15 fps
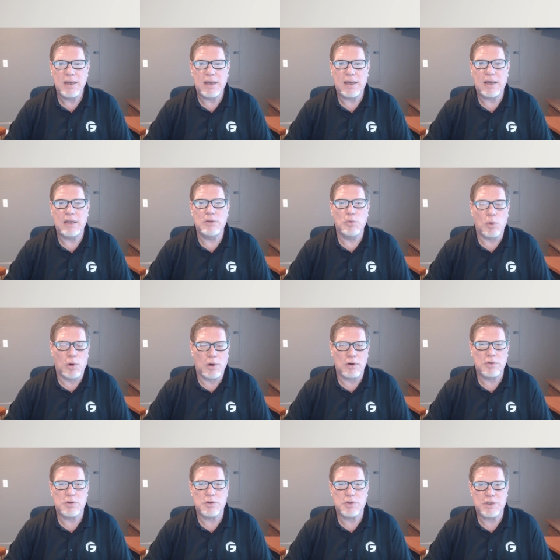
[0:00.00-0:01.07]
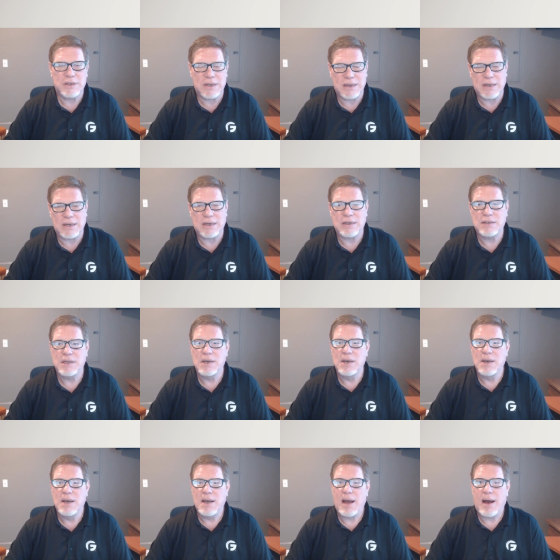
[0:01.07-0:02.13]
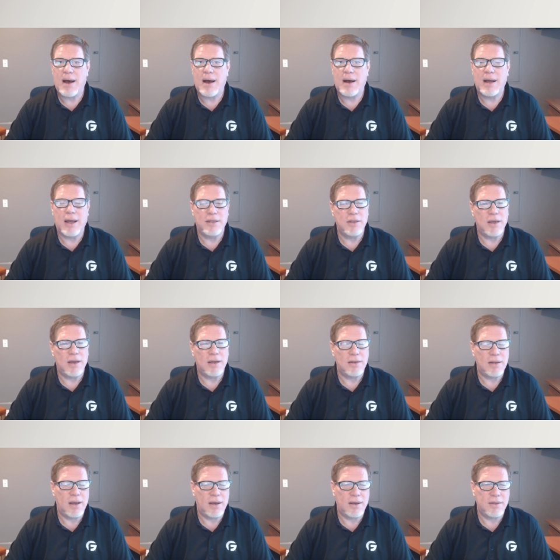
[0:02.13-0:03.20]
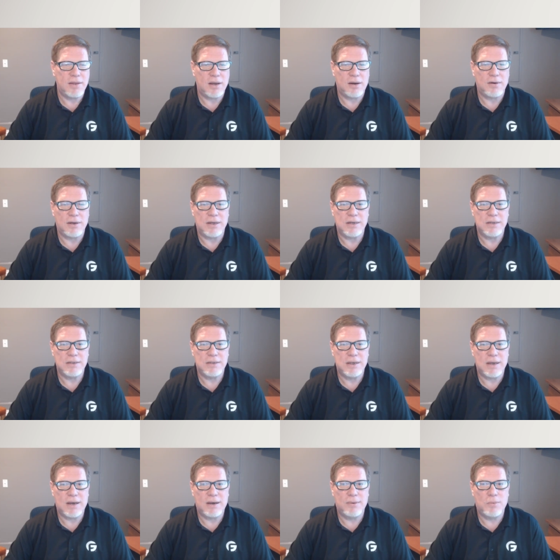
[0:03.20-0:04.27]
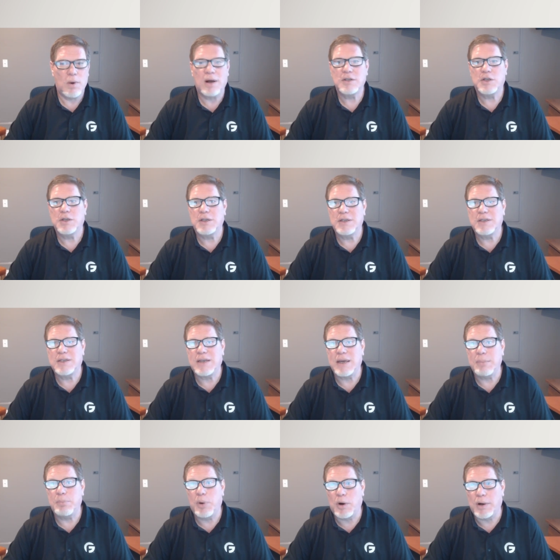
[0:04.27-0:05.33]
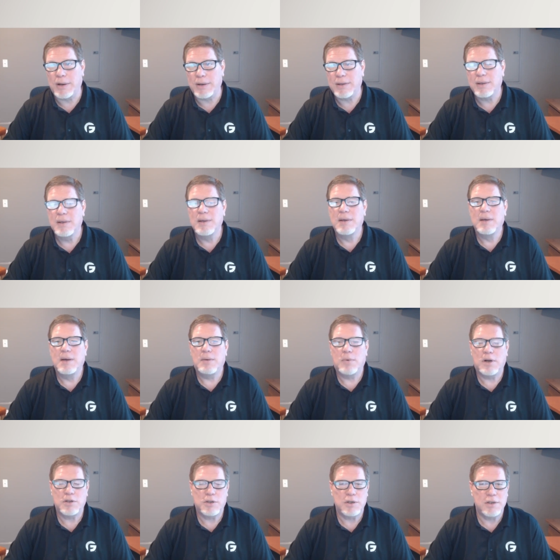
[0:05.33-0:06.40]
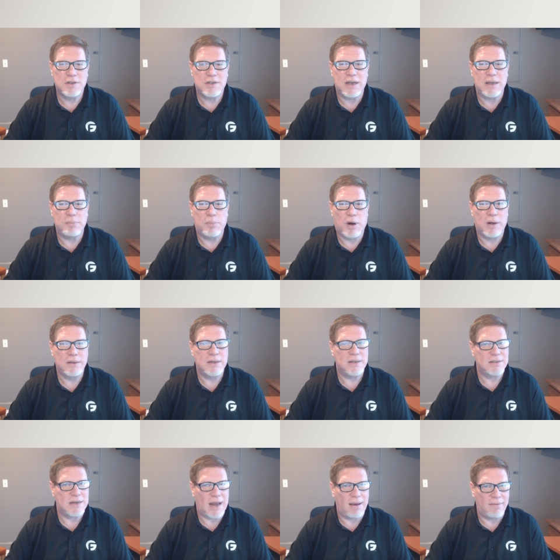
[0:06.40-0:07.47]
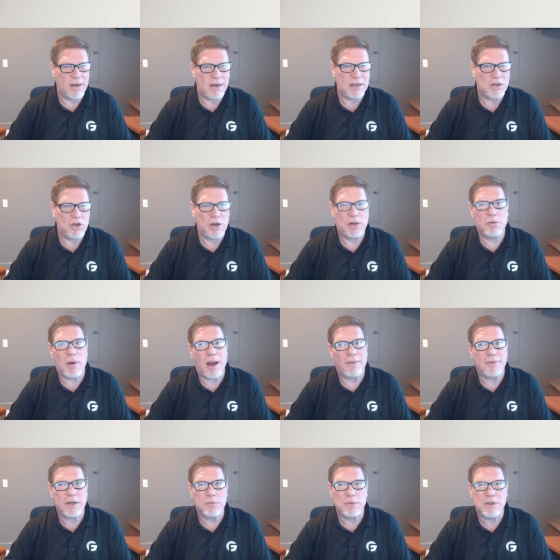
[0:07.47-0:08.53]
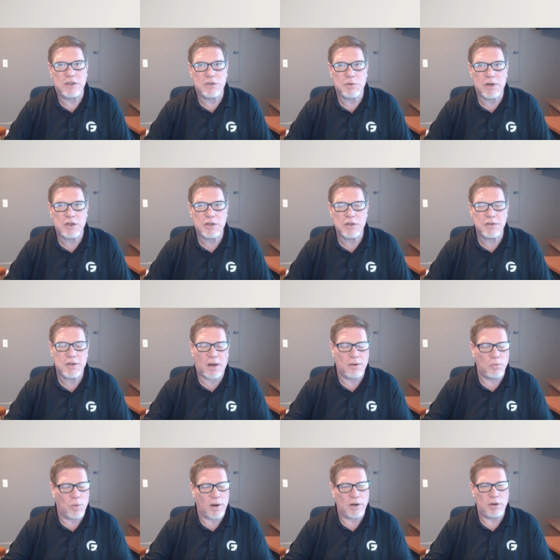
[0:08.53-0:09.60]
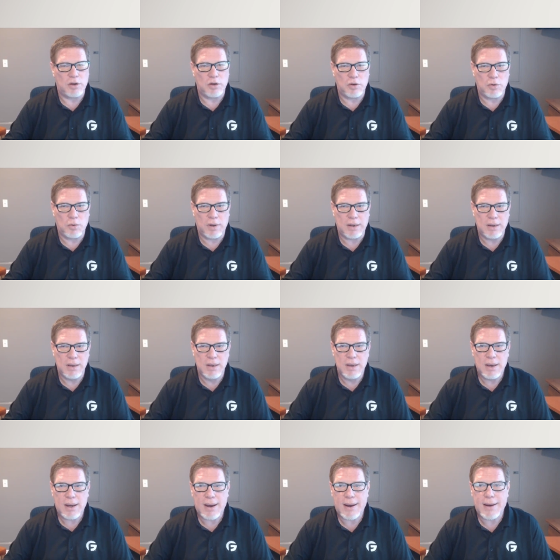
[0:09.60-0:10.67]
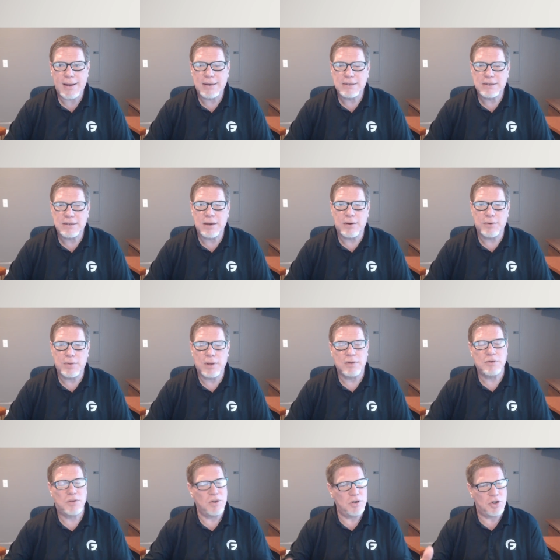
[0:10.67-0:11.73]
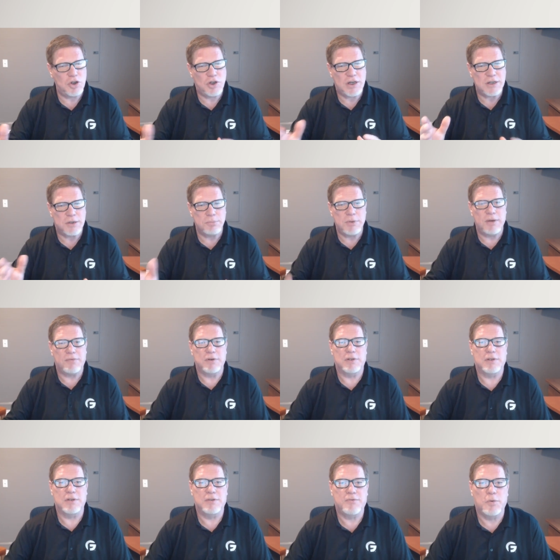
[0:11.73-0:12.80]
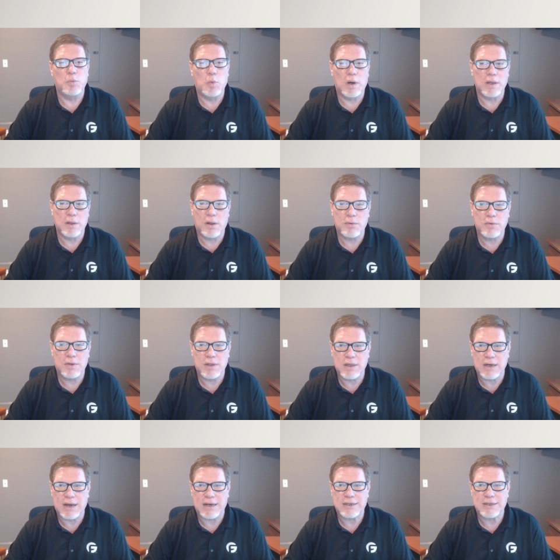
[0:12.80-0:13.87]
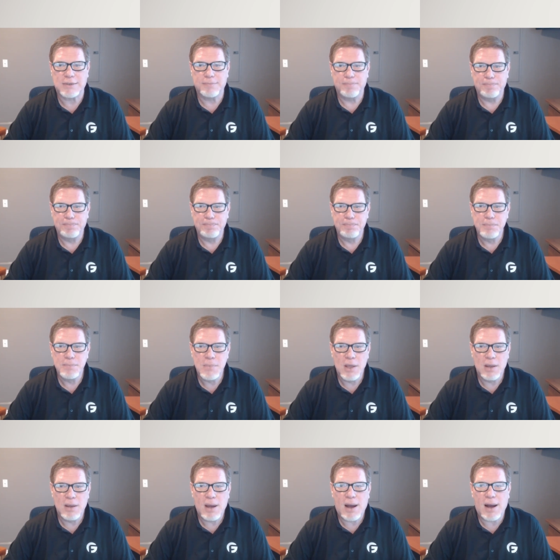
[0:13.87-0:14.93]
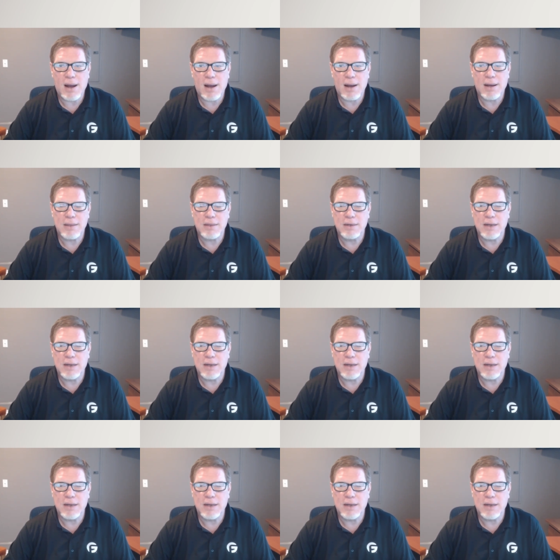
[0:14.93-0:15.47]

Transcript: in larger cities. And then there is Washington State Bond. Washington State Bond doesn't have any geographic restrictions on where you can do it, so you just get some differences from one loan to the next. The